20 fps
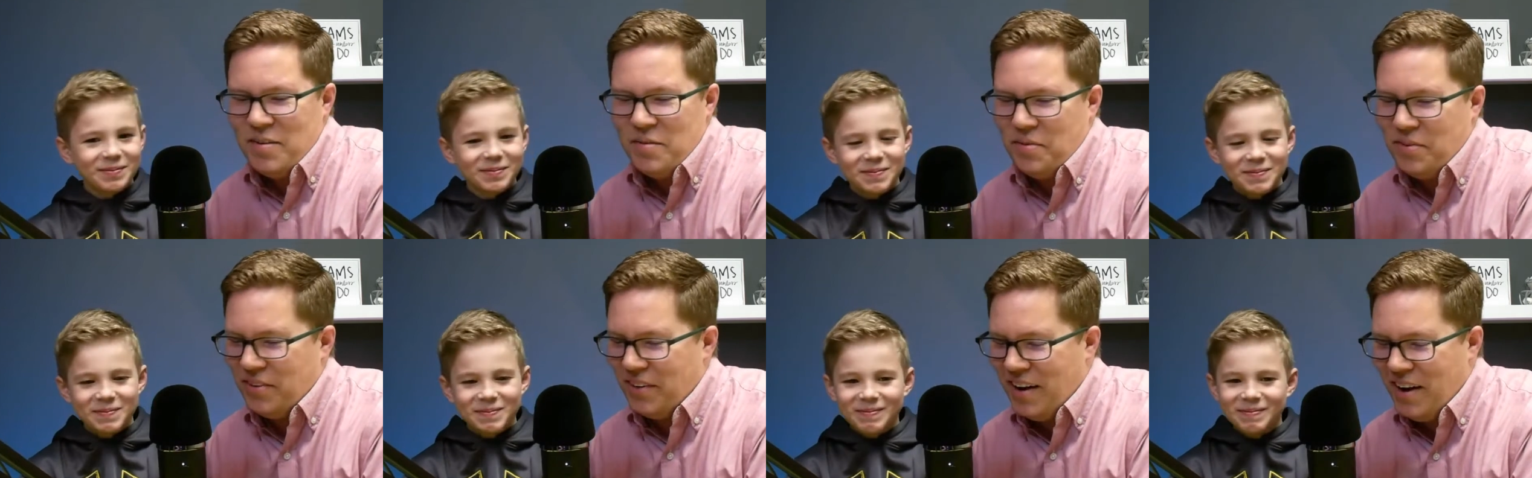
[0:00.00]

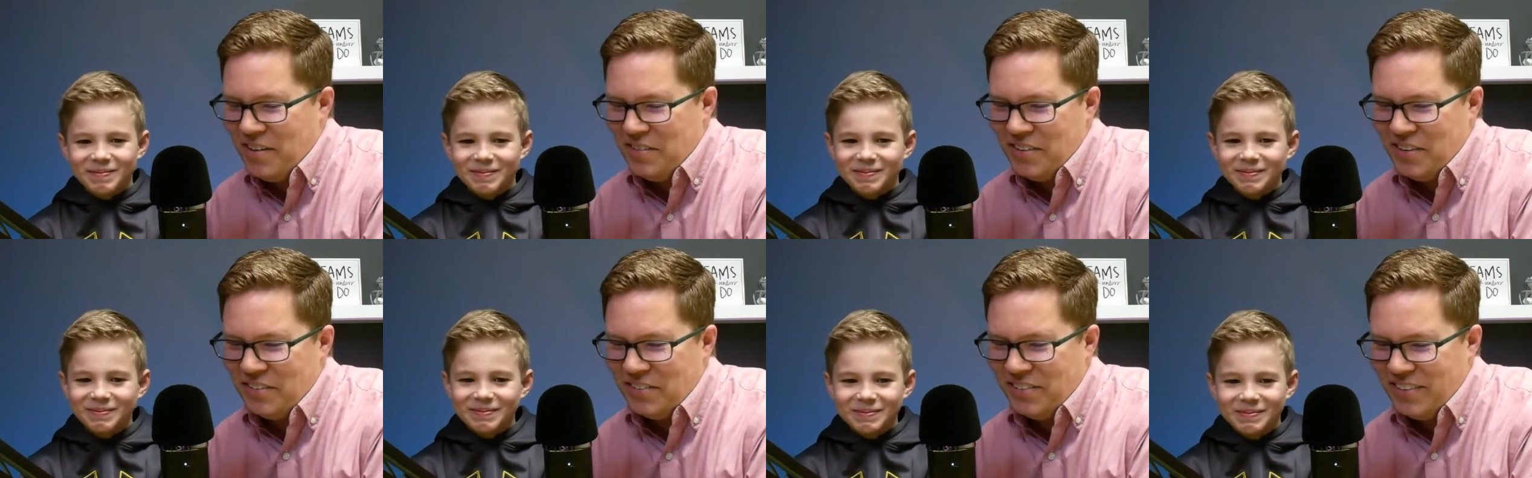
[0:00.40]

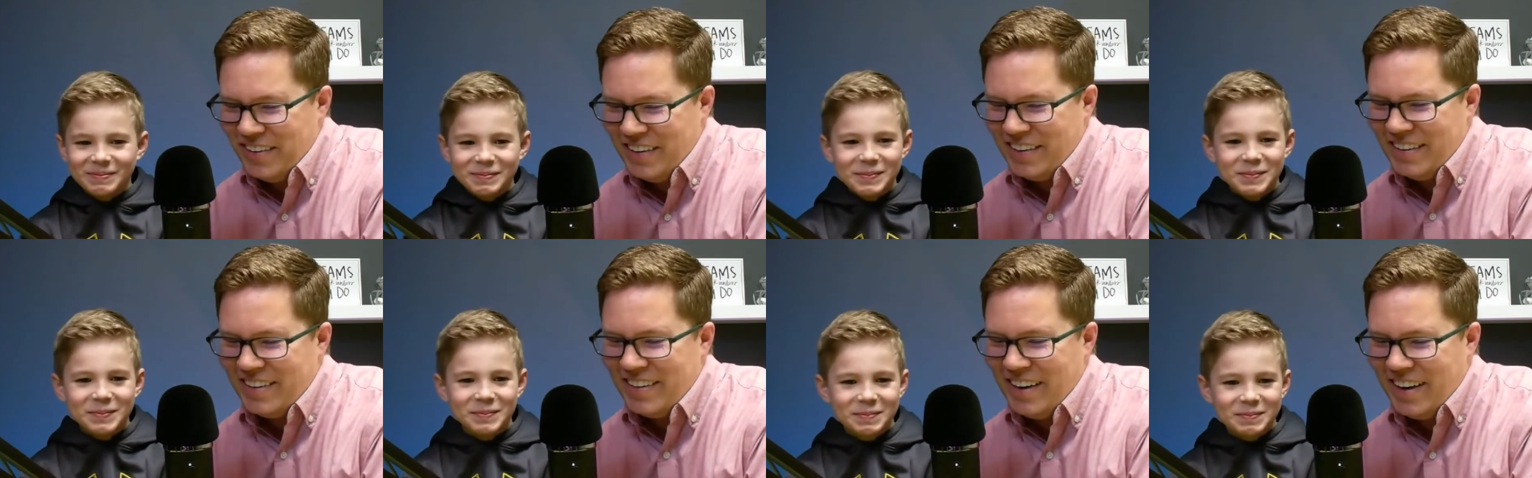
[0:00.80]
Speaker 1: Probably
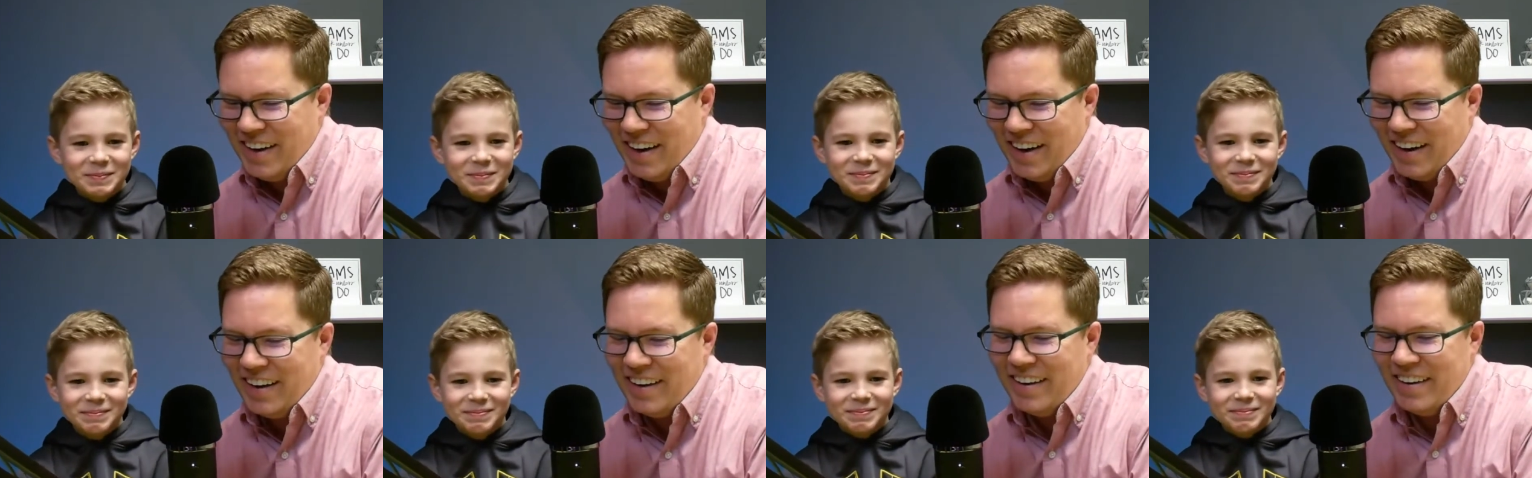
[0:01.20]

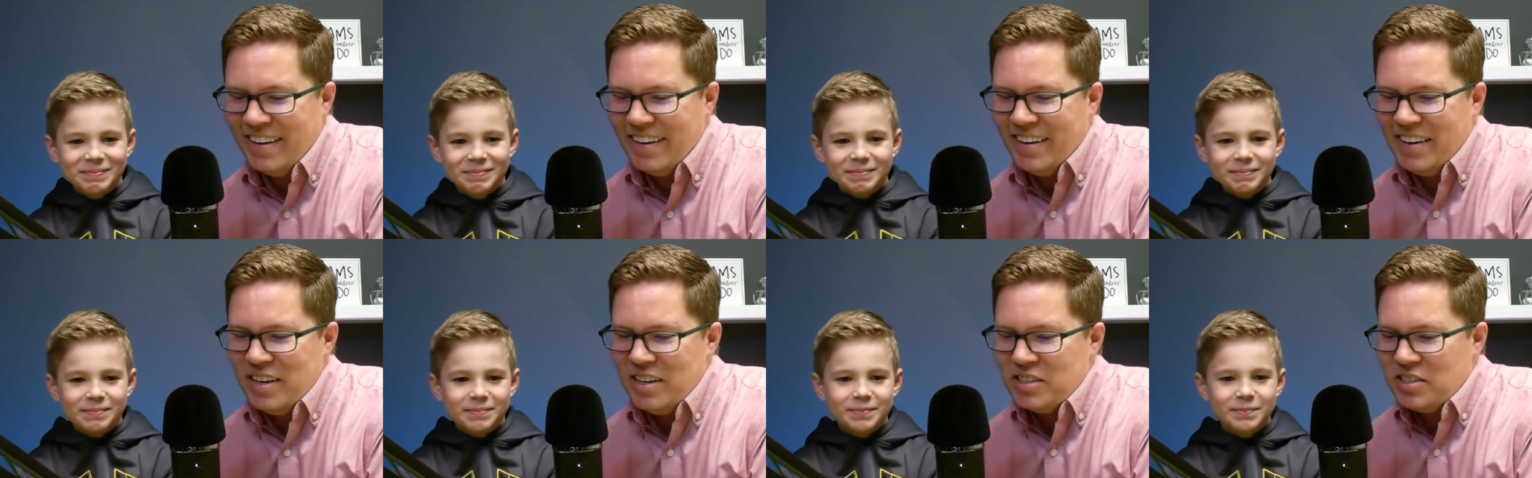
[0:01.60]
not.
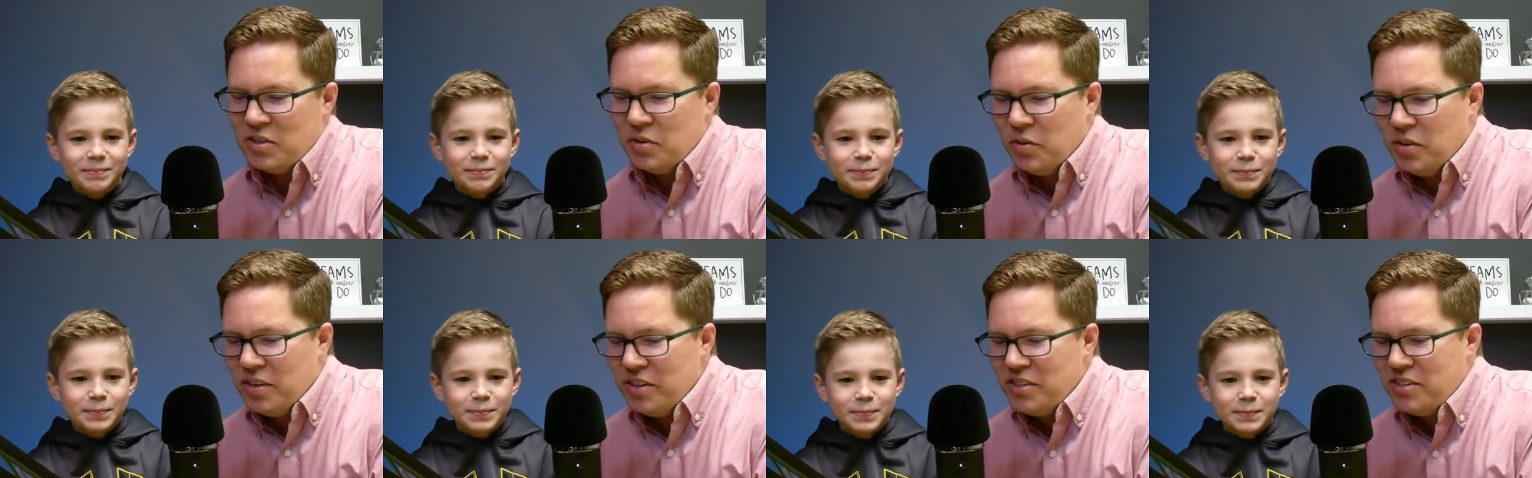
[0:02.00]
So,
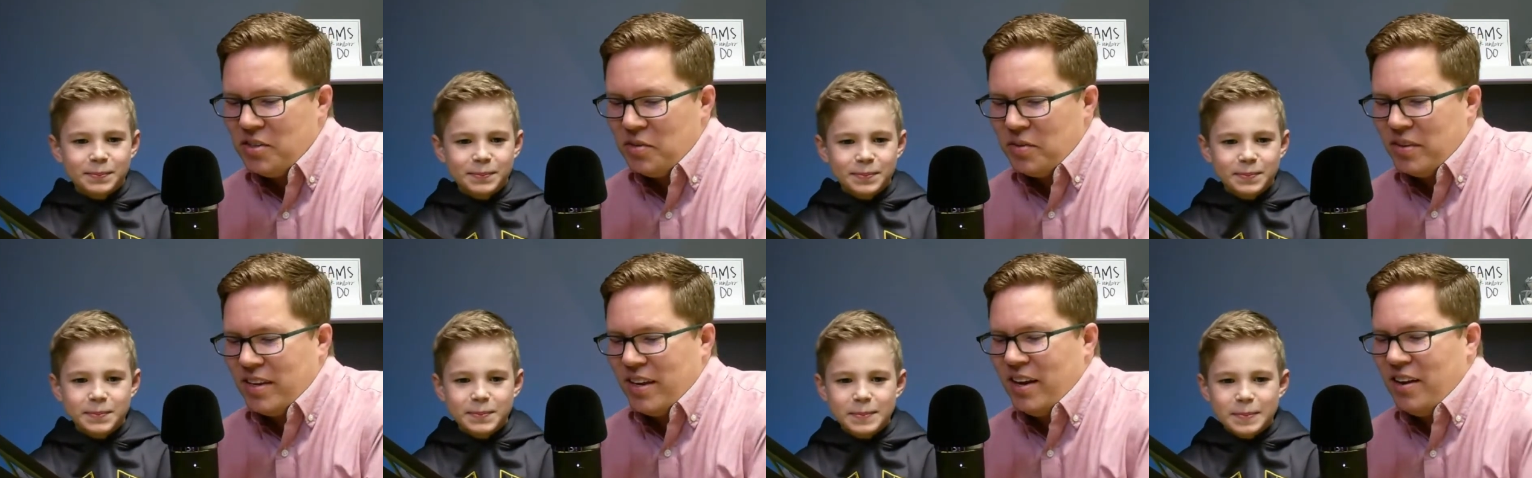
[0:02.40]
what are
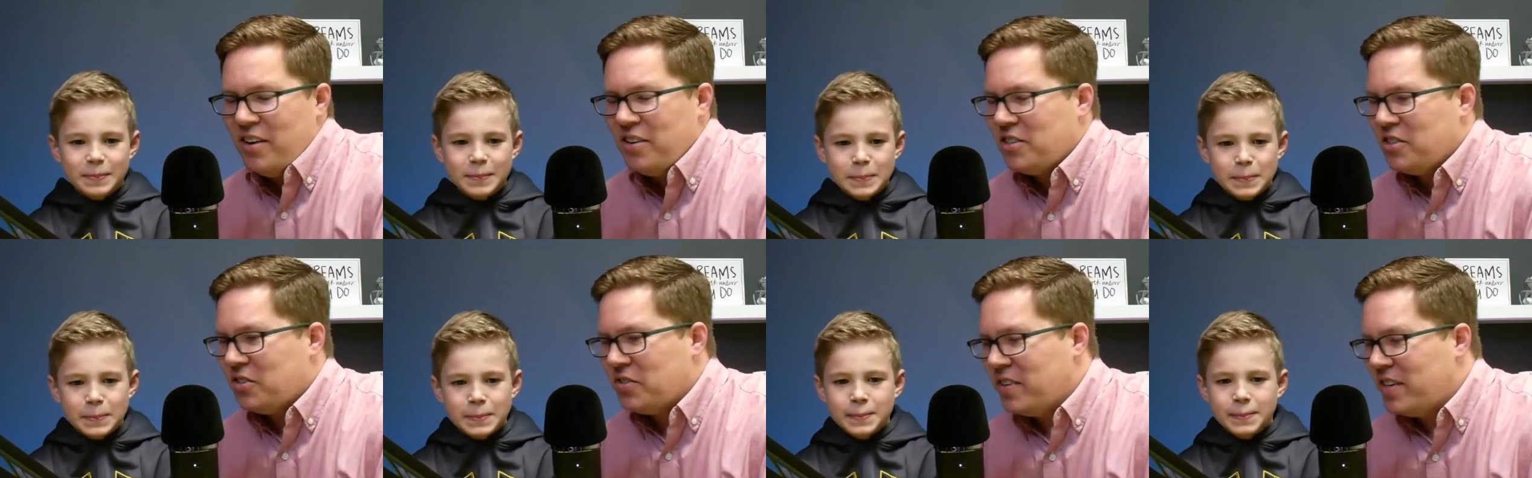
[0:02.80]
some
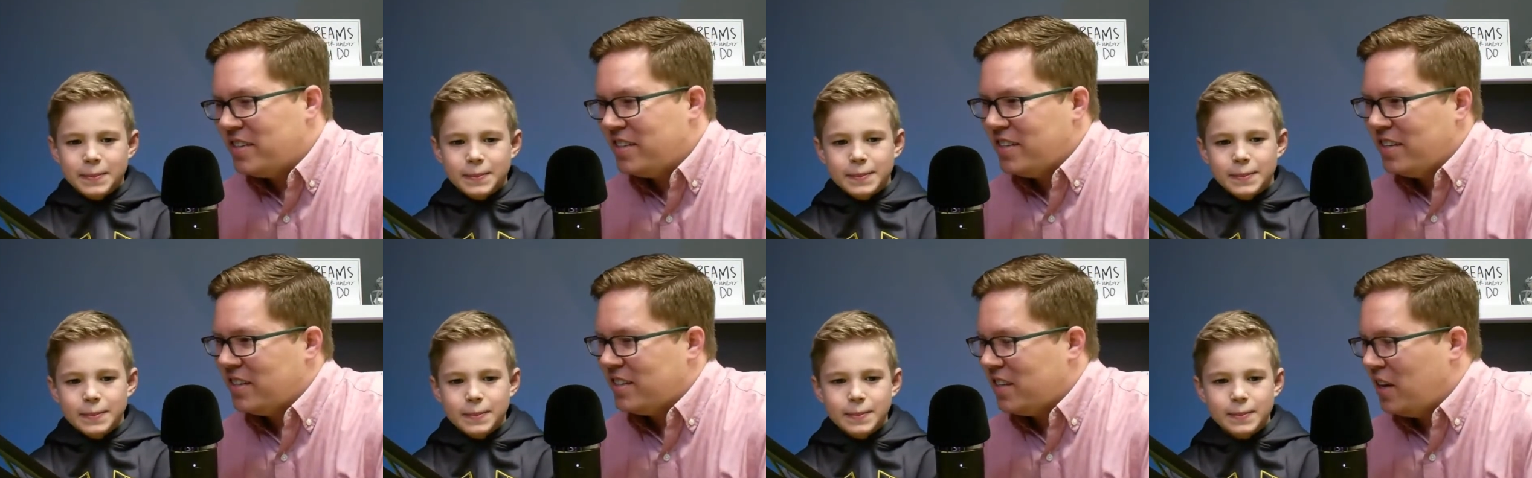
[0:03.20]

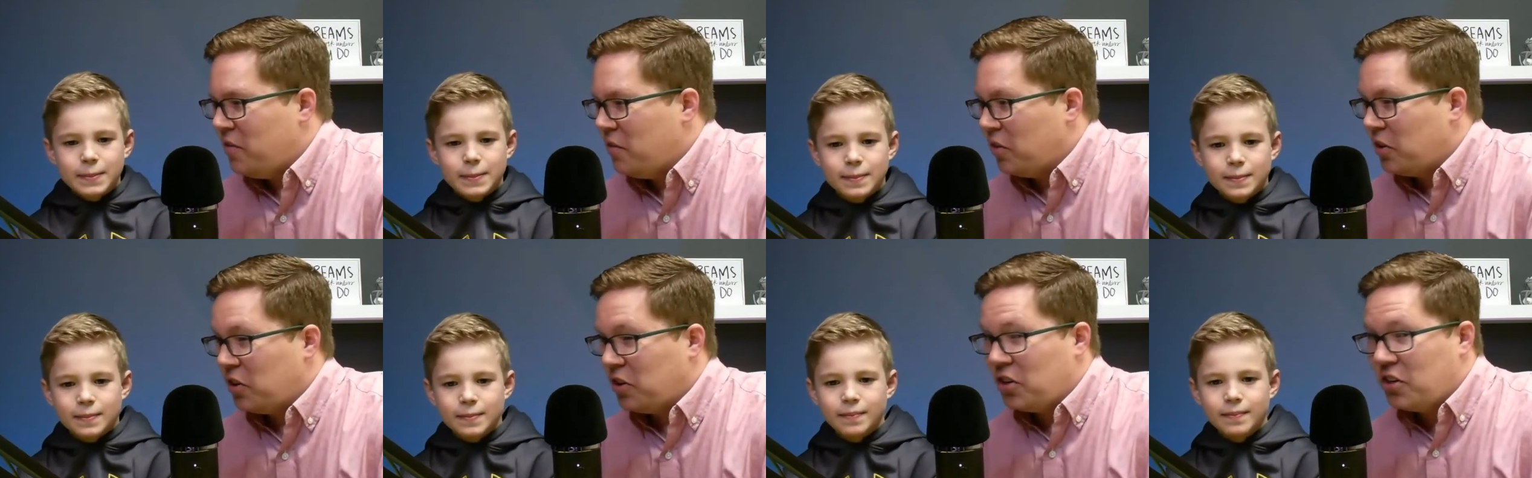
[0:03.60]
characteristics of a
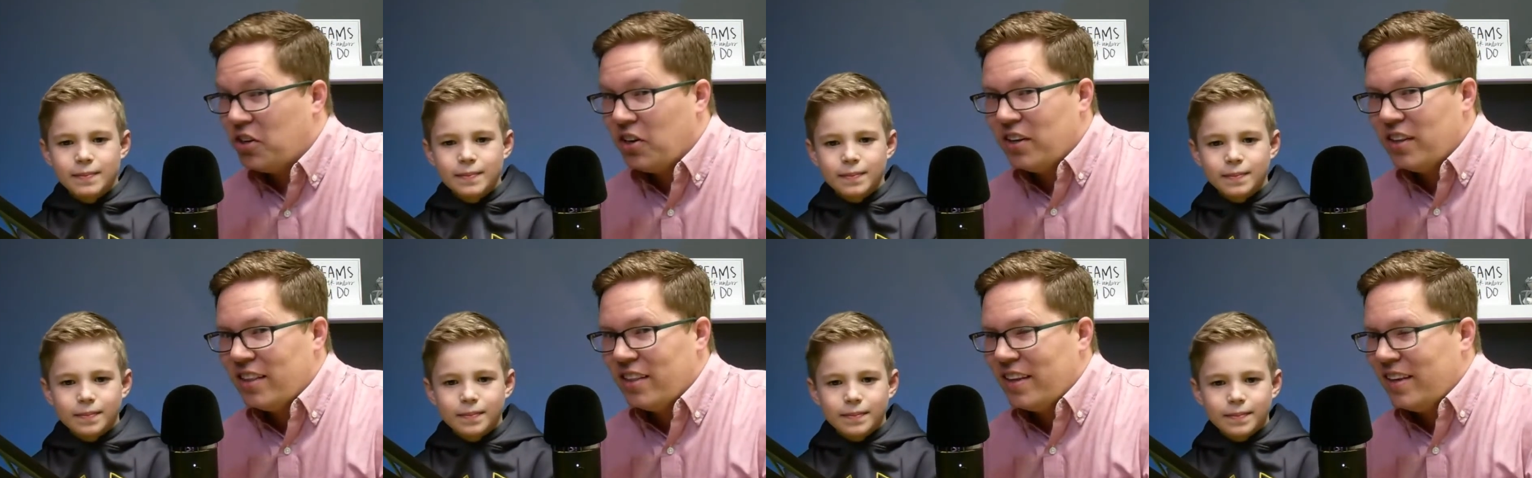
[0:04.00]

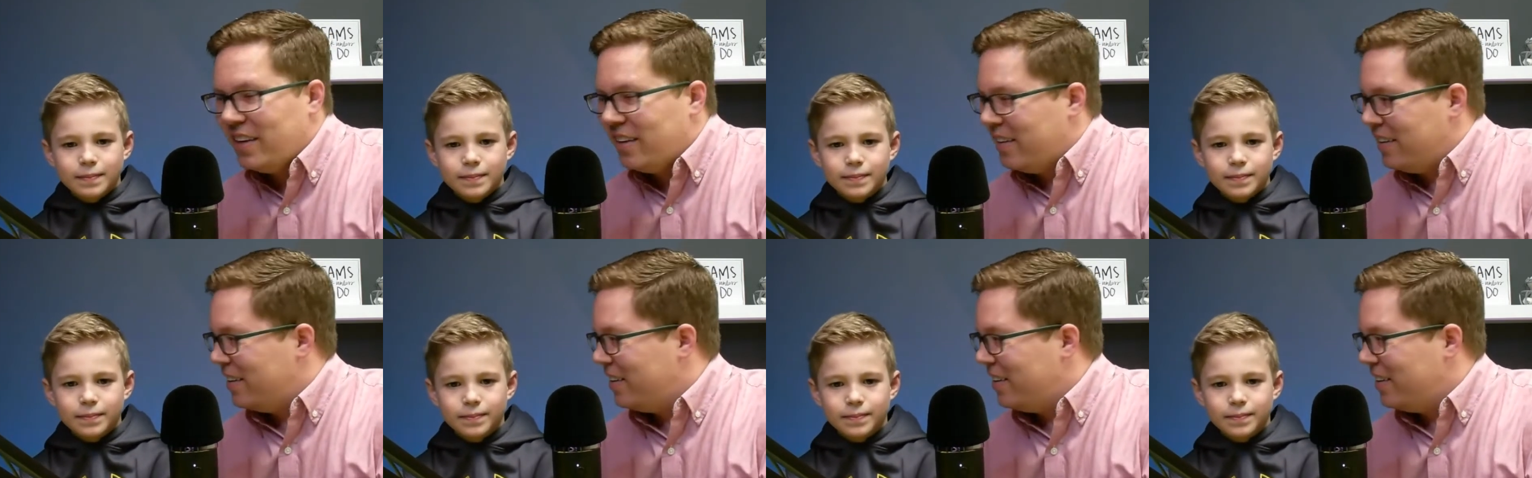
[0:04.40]
good leader?